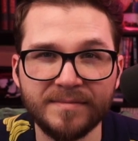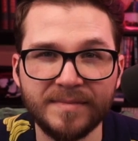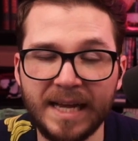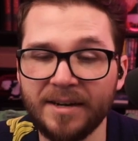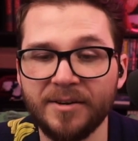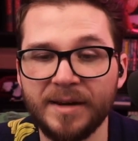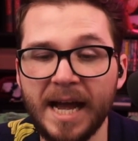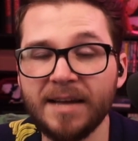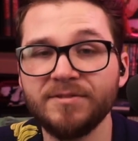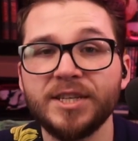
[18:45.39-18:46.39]
I don't know.
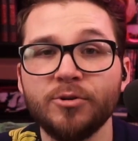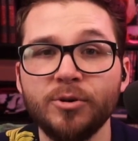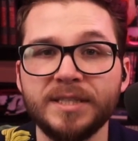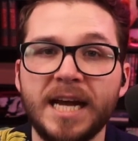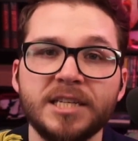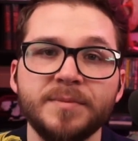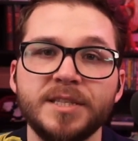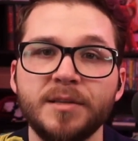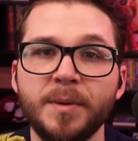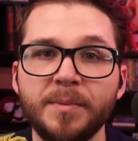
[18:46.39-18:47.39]
I have zero attachment
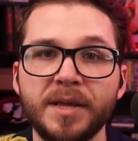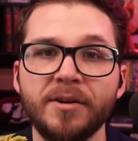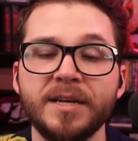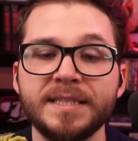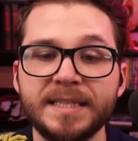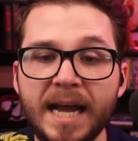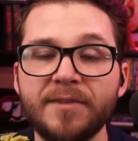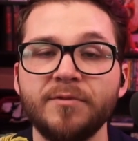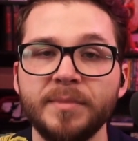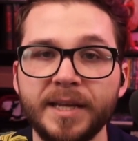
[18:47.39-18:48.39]
to the people there aside
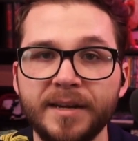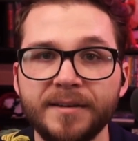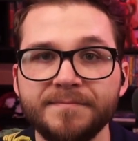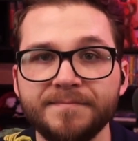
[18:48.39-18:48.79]
from Lena.